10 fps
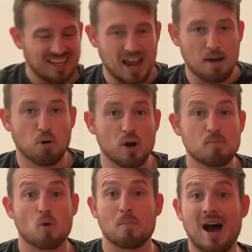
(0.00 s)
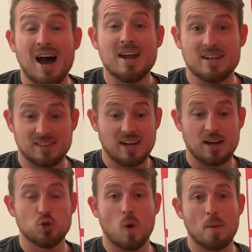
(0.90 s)
and putting more behind it than I
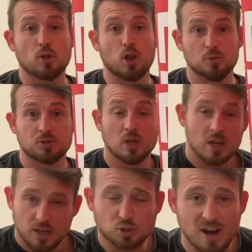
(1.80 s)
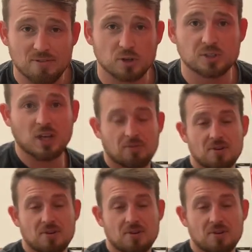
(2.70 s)
do up close. Try for yourself.